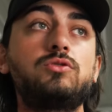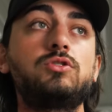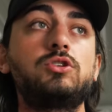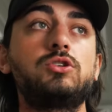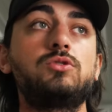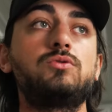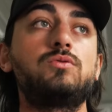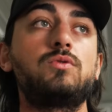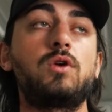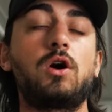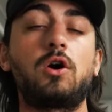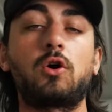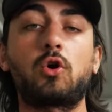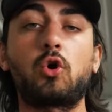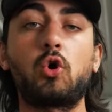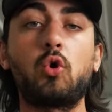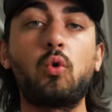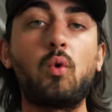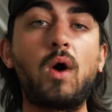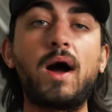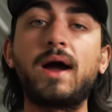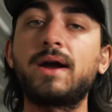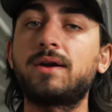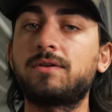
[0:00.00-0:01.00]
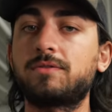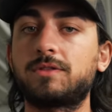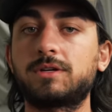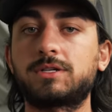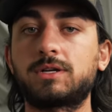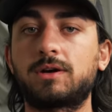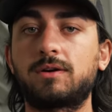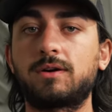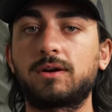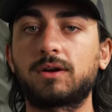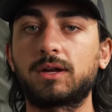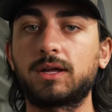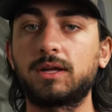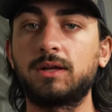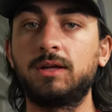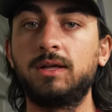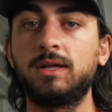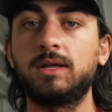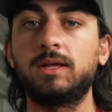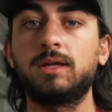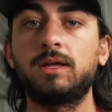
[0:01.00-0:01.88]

you acquire the target?